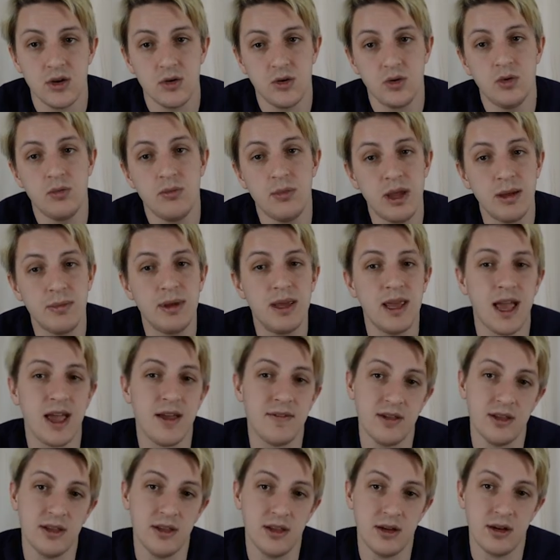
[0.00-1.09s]
who maybe
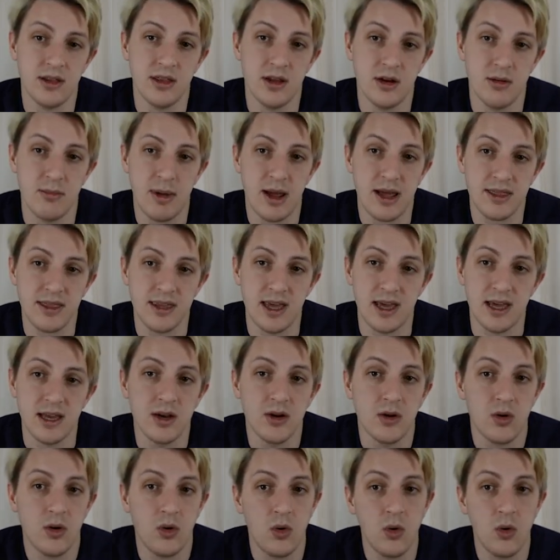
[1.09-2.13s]
haven't learned their math yet,